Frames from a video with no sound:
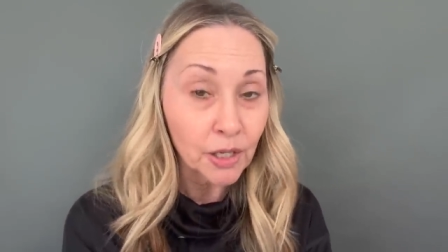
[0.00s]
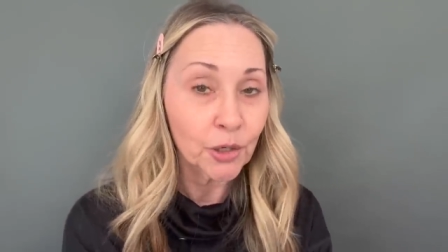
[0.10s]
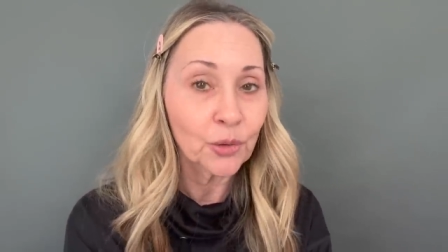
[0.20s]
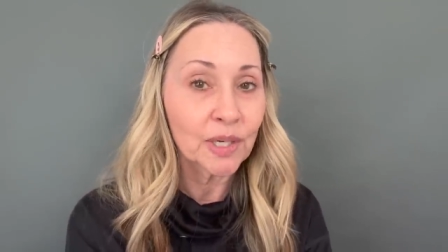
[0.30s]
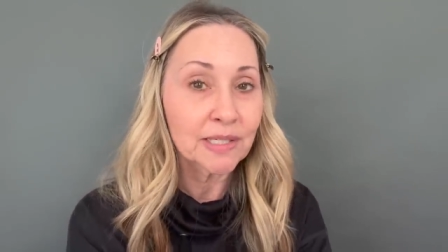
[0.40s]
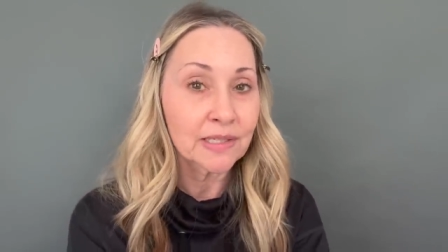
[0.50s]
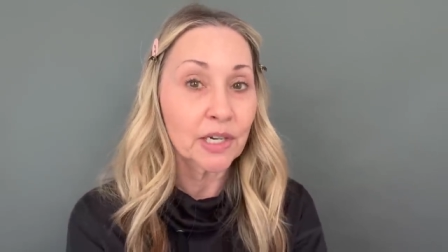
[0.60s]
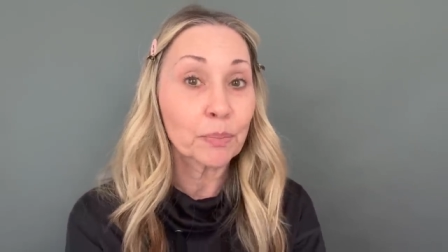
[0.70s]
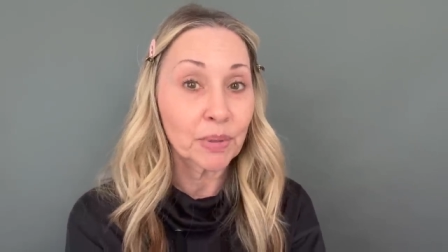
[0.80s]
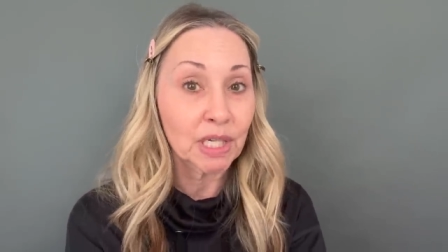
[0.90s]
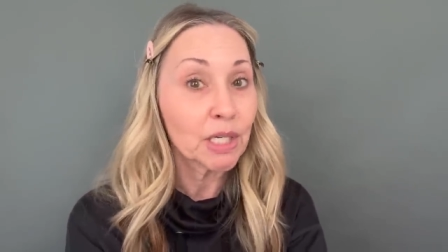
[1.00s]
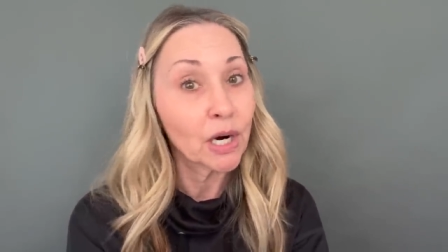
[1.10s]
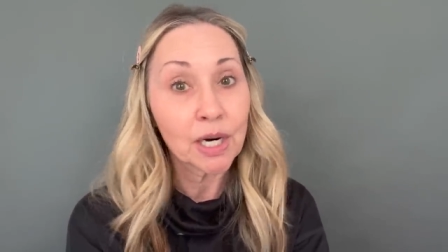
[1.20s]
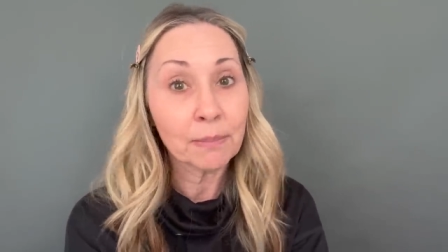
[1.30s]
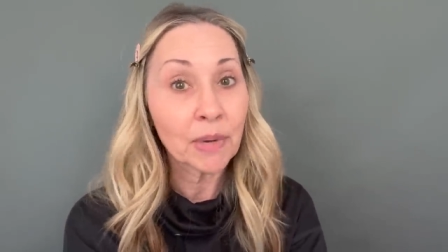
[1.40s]
who is their
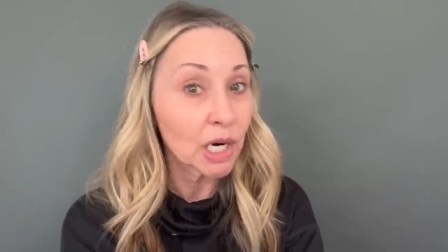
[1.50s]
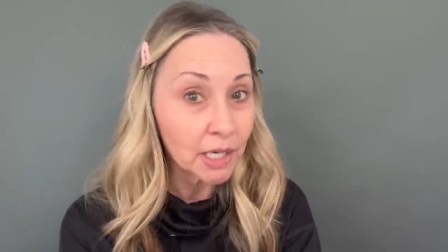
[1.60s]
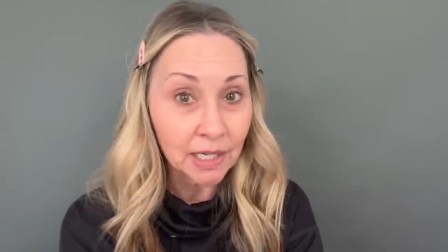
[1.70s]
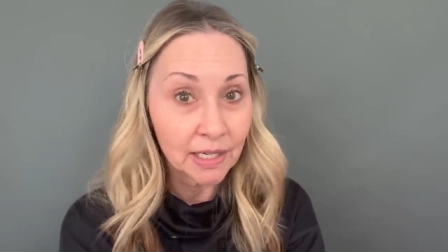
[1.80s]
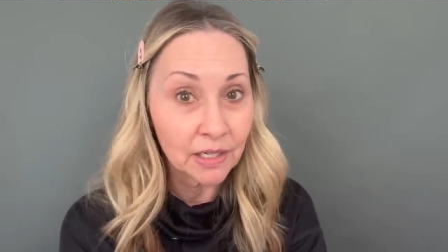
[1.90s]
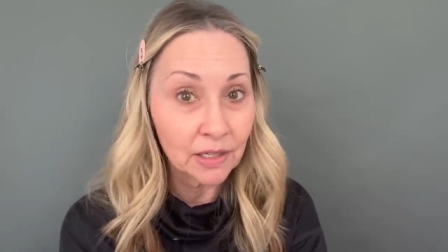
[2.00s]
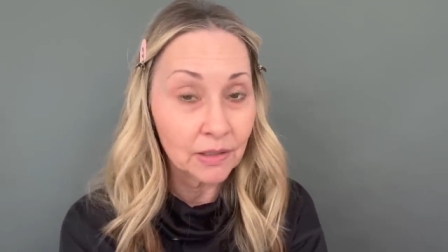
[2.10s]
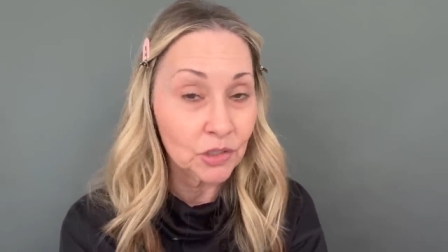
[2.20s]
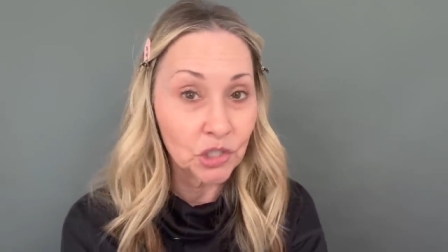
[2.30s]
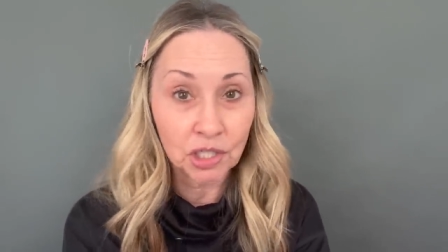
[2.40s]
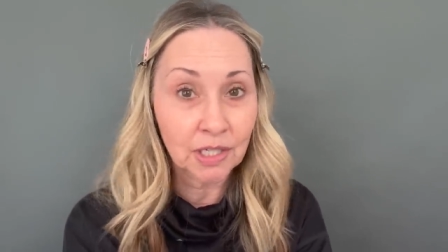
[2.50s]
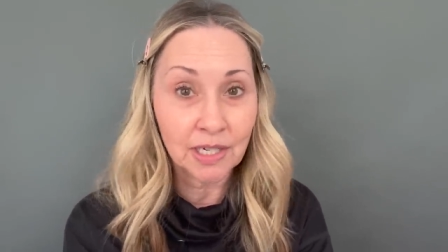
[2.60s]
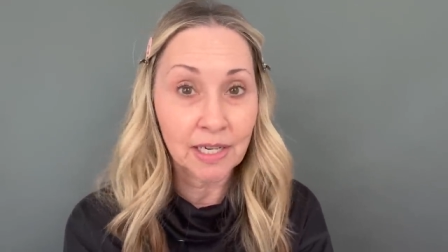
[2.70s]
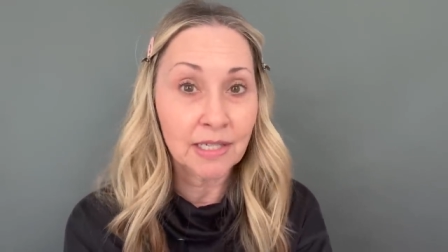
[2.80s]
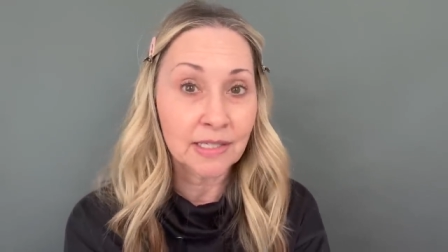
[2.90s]
PR marketing
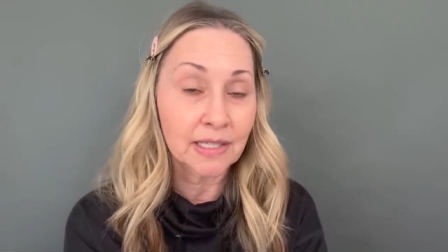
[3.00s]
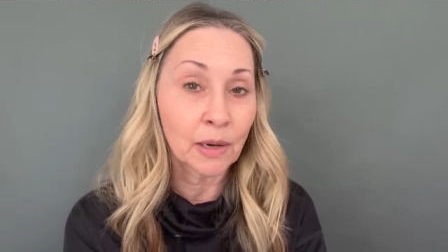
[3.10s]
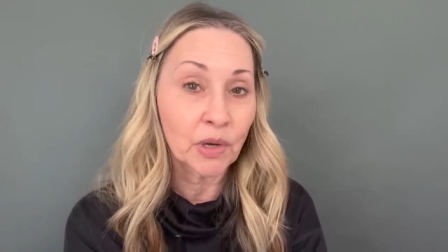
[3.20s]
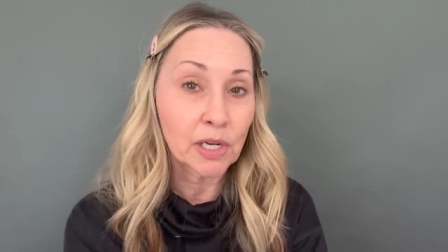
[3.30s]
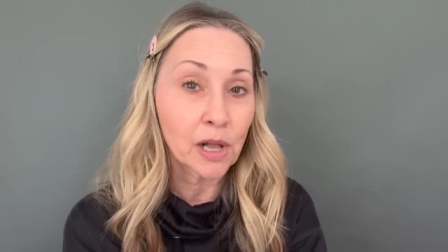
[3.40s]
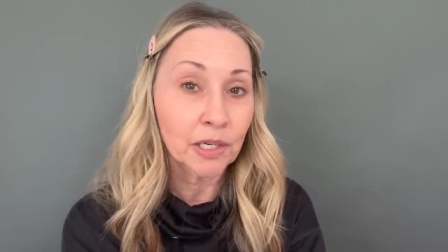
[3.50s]
genius, and we call